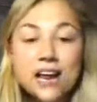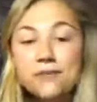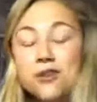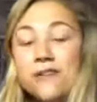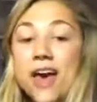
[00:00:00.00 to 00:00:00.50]

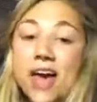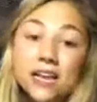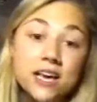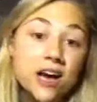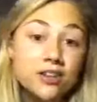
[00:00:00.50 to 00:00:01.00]
If you have
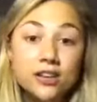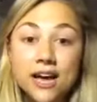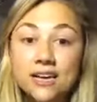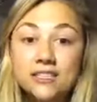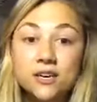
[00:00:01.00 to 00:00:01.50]
any other
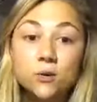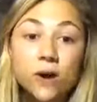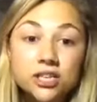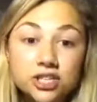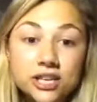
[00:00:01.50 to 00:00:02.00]
lasting
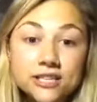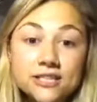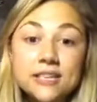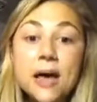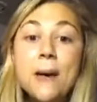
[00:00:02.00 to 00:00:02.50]
questions,